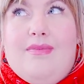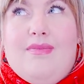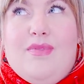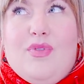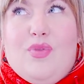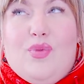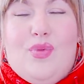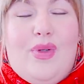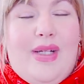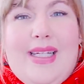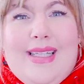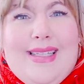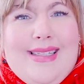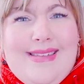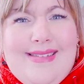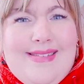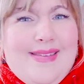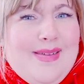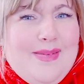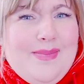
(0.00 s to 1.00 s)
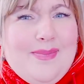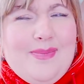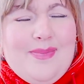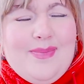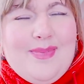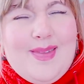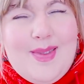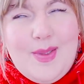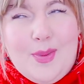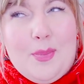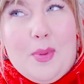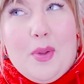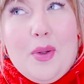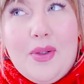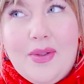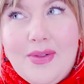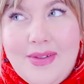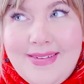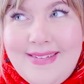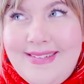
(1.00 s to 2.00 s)
realism to
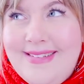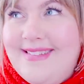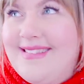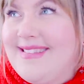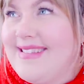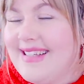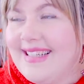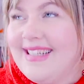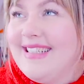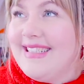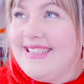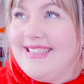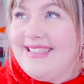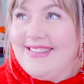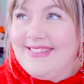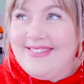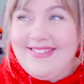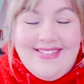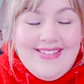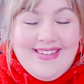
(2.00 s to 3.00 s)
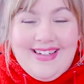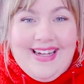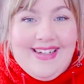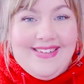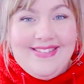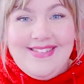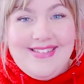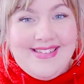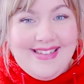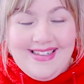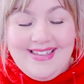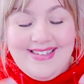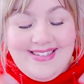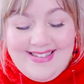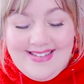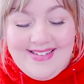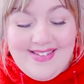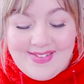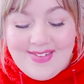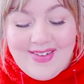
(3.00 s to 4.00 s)
watercolours. I don't know how to
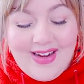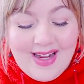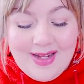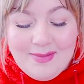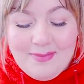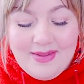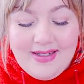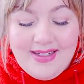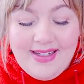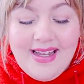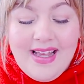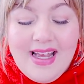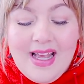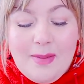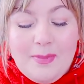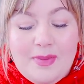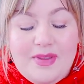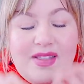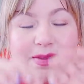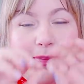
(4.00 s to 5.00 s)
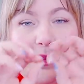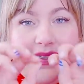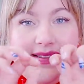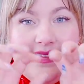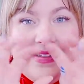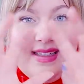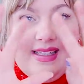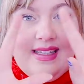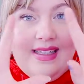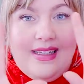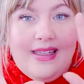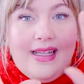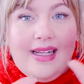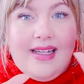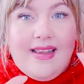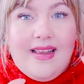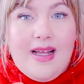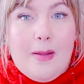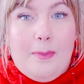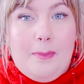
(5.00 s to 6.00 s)
describe it, but it's basically
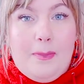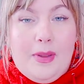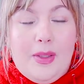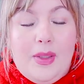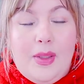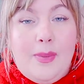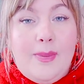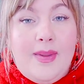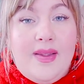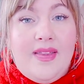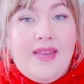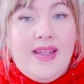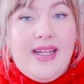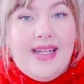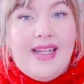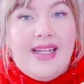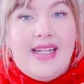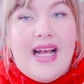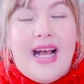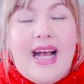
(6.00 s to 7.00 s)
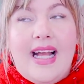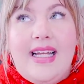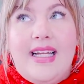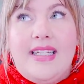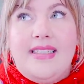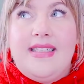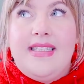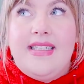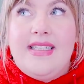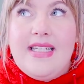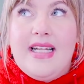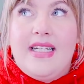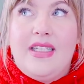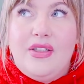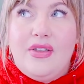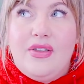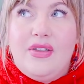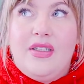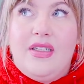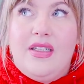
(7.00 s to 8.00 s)
like that blooming thing, and I added an
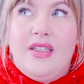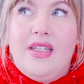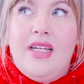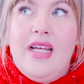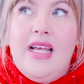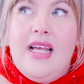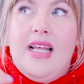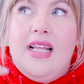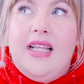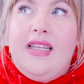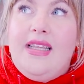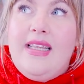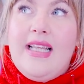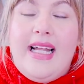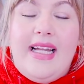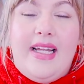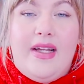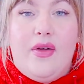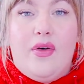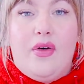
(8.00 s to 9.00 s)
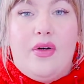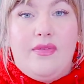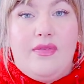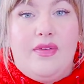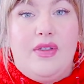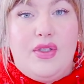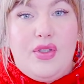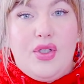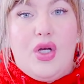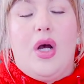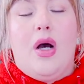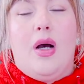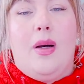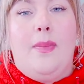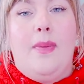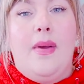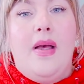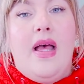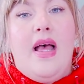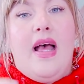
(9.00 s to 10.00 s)
extra layer over the
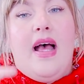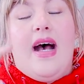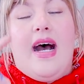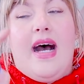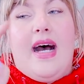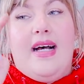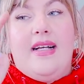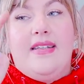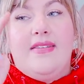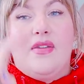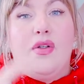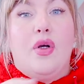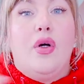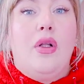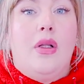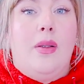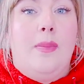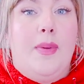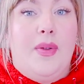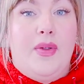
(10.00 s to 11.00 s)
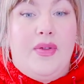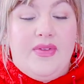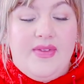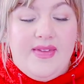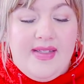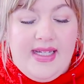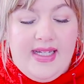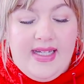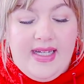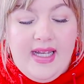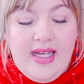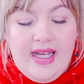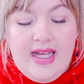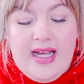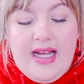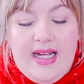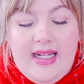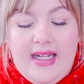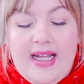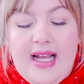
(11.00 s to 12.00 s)
top and colour burned it
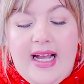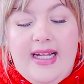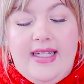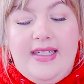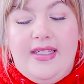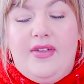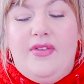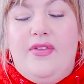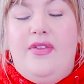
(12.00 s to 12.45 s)
and kind of